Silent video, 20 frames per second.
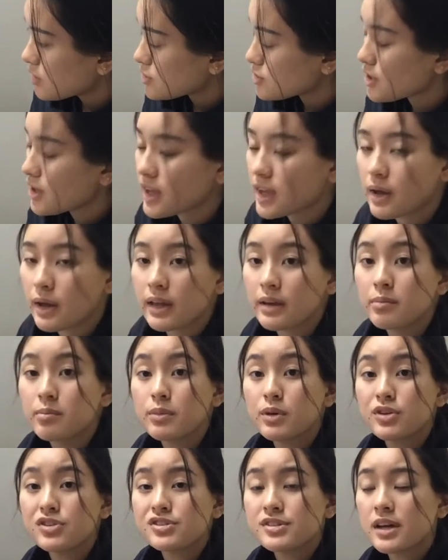So in
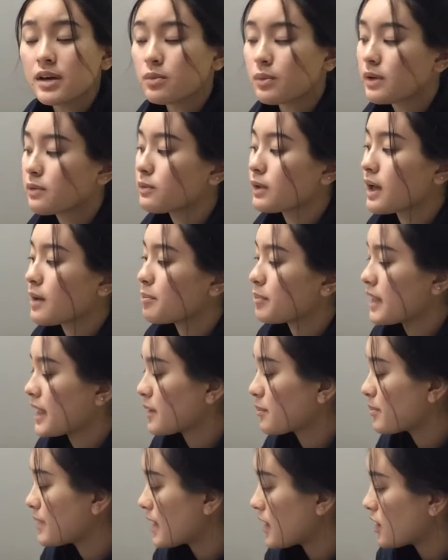music, when we are
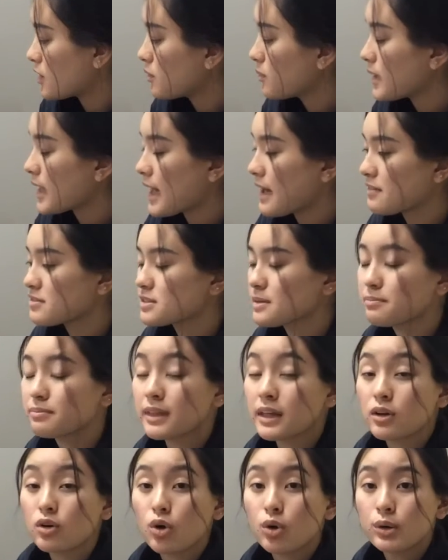playing piano, we have
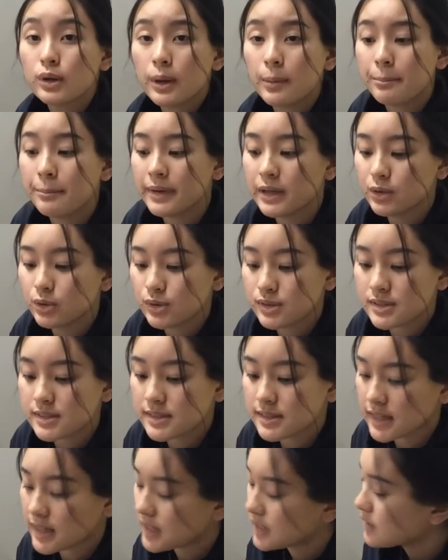something called a middle
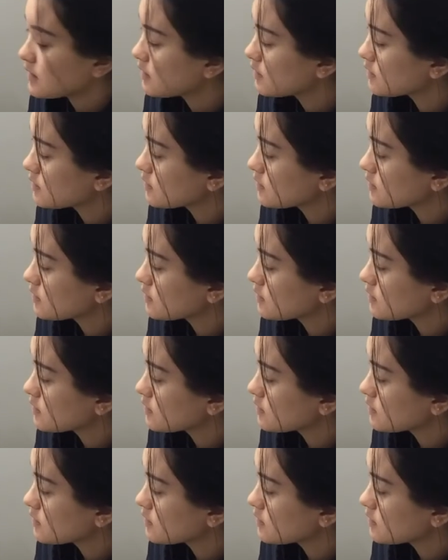C.